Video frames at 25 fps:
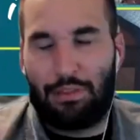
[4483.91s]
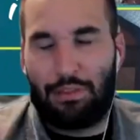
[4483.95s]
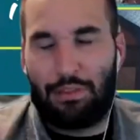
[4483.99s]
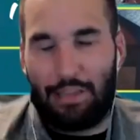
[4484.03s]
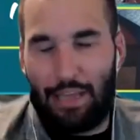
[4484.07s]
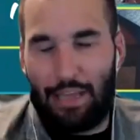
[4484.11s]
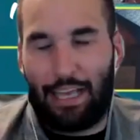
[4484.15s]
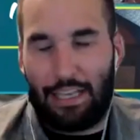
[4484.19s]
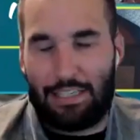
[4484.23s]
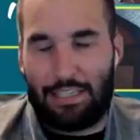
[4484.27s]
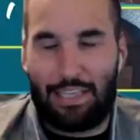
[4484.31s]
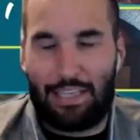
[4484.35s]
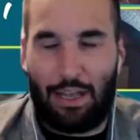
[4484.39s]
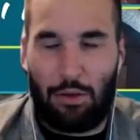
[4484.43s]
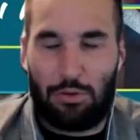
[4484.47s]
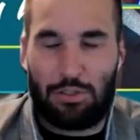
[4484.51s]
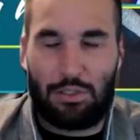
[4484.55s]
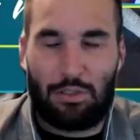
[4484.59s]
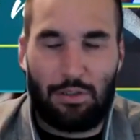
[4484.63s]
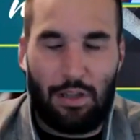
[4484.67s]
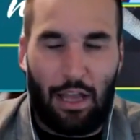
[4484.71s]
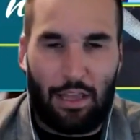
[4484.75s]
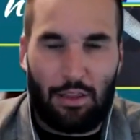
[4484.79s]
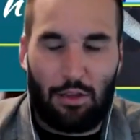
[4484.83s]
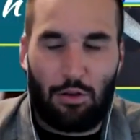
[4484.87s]
i guess that was
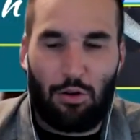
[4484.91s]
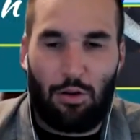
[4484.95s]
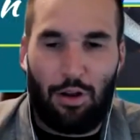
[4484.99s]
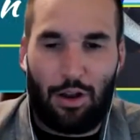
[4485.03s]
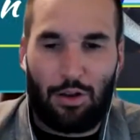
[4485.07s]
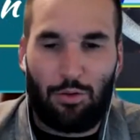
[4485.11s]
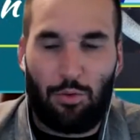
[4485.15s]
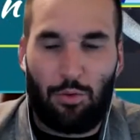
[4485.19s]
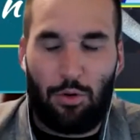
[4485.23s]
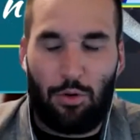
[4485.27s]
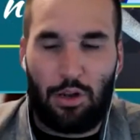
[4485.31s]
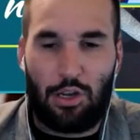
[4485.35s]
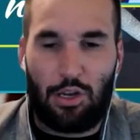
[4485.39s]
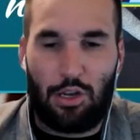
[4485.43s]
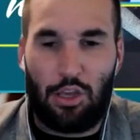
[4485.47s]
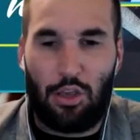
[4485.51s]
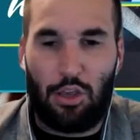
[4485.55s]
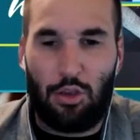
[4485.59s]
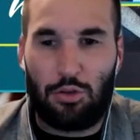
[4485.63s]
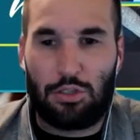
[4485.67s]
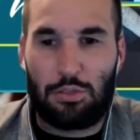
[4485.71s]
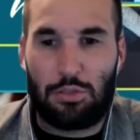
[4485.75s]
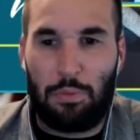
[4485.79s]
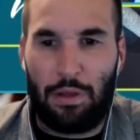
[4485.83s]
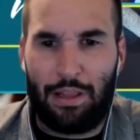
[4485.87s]
not the correct word to
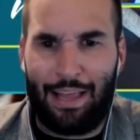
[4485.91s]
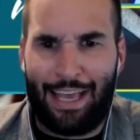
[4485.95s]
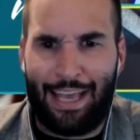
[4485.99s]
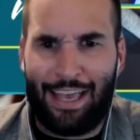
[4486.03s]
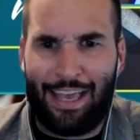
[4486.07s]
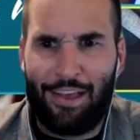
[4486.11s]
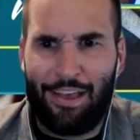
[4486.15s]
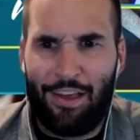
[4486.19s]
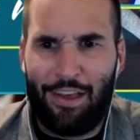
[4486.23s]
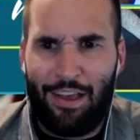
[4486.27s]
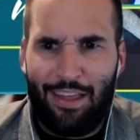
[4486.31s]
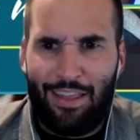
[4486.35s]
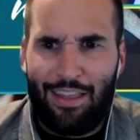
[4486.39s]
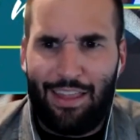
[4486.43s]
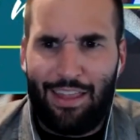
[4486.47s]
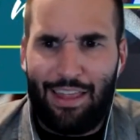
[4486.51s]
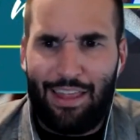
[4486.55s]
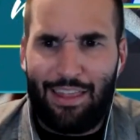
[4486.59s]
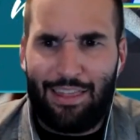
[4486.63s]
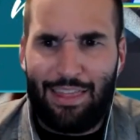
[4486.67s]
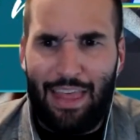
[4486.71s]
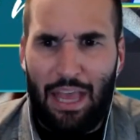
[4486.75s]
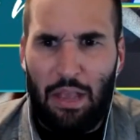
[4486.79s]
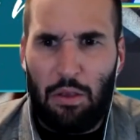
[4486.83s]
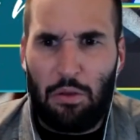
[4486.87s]
use but like
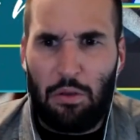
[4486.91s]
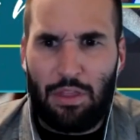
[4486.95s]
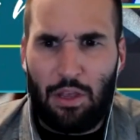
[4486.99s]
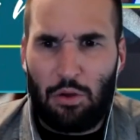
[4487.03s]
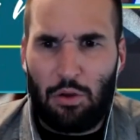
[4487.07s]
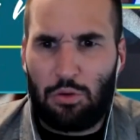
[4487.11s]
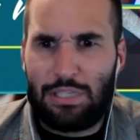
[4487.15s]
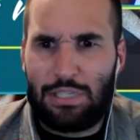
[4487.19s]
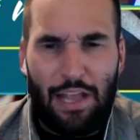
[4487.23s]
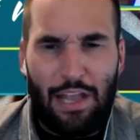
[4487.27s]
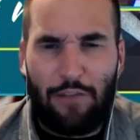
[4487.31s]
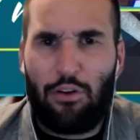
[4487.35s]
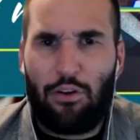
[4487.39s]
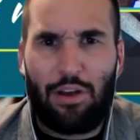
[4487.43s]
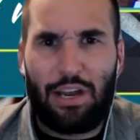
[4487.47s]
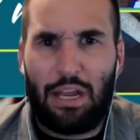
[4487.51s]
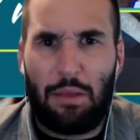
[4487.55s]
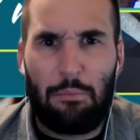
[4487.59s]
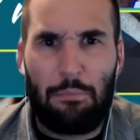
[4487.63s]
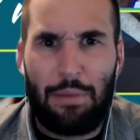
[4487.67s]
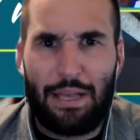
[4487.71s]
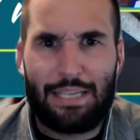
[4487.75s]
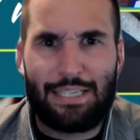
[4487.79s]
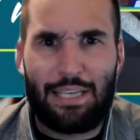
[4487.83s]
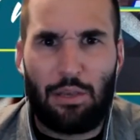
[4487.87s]
they there was never any
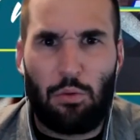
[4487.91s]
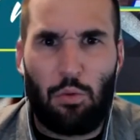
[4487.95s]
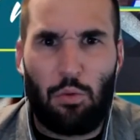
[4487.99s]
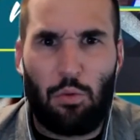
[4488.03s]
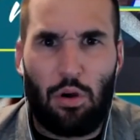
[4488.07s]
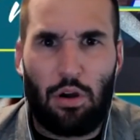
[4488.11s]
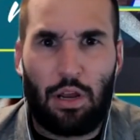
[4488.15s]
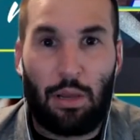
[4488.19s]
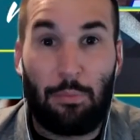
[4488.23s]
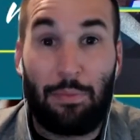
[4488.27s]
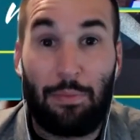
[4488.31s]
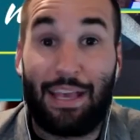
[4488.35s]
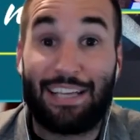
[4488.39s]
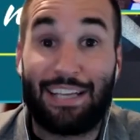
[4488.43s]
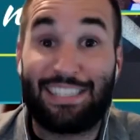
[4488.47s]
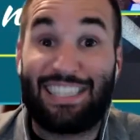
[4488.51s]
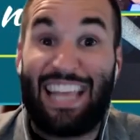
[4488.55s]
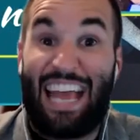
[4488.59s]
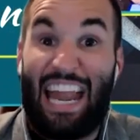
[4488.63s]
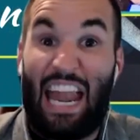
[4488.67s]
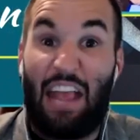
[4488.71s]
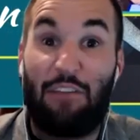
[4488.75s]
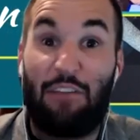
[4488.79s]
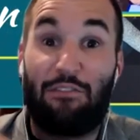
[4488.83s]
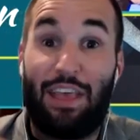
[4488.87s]
busy work because
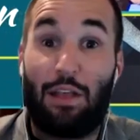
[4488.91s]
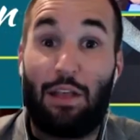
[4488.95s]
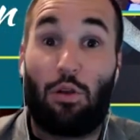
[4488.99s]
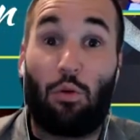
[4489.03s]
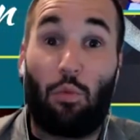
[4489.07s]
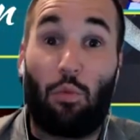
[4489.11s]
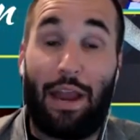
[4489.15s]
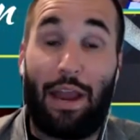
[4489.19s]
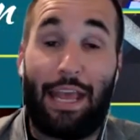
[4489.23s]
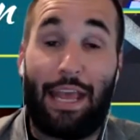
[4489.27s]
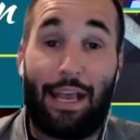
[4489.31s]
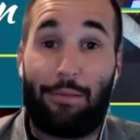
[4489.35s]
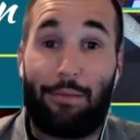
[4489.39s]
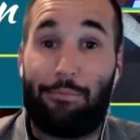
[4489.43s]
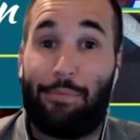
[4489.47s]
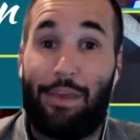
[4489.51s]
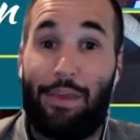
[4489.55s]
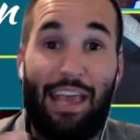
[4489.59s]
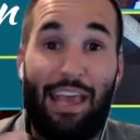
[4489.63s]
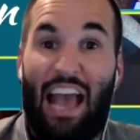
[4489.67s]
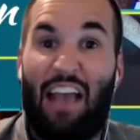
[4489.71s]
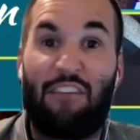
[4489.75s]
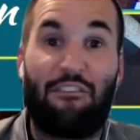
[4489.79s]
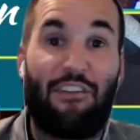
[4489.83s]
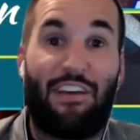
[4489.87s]
then if they were waiting on me
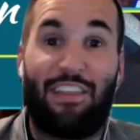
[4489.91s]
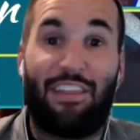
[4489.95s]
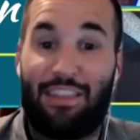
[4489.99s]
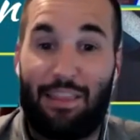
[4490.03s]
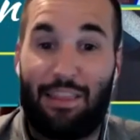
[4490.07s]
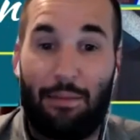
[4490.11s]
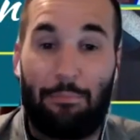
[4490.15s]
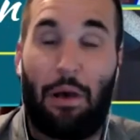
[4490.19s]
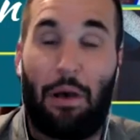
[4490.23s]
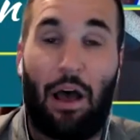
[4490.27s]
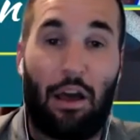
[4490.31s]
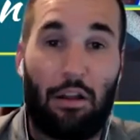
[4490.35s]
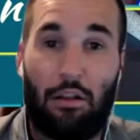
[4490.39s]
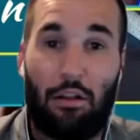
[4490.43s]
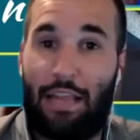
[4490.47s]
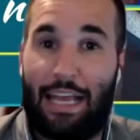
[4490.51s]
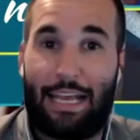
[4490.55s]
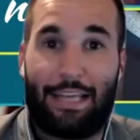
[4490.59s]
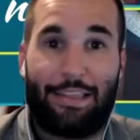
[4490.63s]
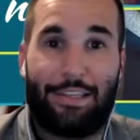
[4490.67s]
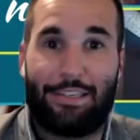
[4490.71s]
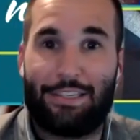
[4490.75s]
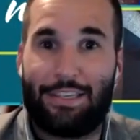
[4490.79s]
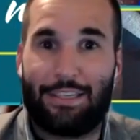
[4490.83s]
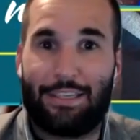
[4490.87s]
i found that the bottleneck
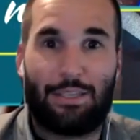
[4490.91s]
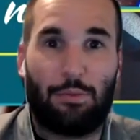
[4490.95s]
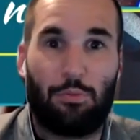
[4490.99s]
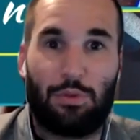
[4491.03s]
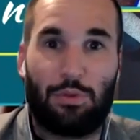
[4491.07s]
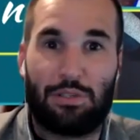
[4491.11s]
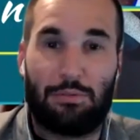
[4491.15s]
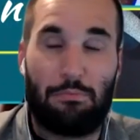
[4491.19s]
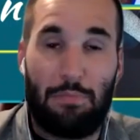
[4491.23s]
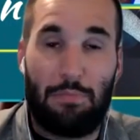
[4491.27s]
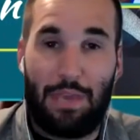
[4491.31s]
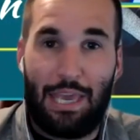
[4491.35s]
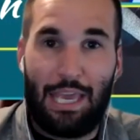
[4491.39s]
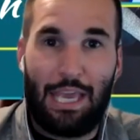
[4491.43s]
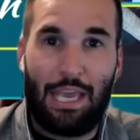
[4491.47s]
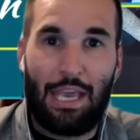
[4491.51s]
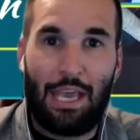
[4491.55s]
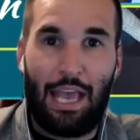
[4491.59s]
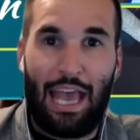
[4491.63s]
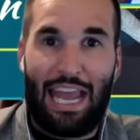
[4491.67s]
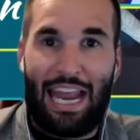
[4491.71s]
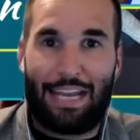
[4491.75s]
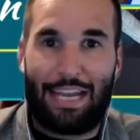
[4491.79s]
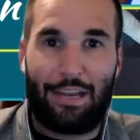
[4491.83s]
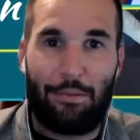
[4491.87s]
in the system was me
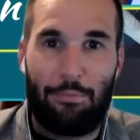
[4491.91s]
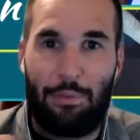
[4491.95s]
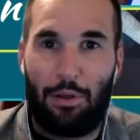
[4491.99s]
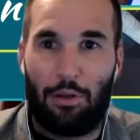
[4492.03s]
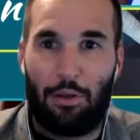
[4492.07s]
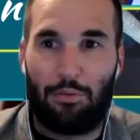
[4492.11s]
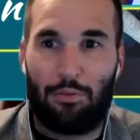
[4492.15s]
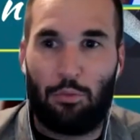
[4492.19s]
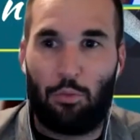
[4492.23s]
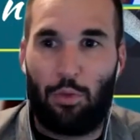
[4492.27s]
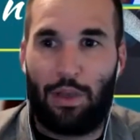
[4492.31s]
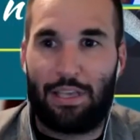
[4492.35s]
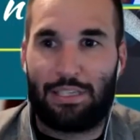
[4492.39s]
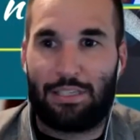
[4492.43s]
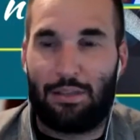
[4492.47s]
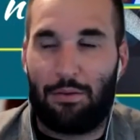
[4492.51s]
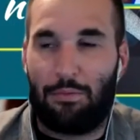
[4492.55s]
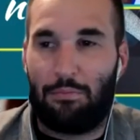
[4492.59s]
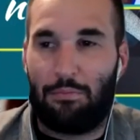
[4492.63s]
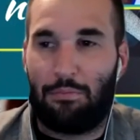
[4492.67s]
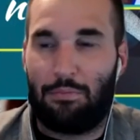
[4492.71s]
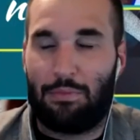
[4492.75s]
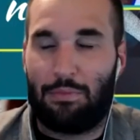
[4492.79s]
and i had to build ways to,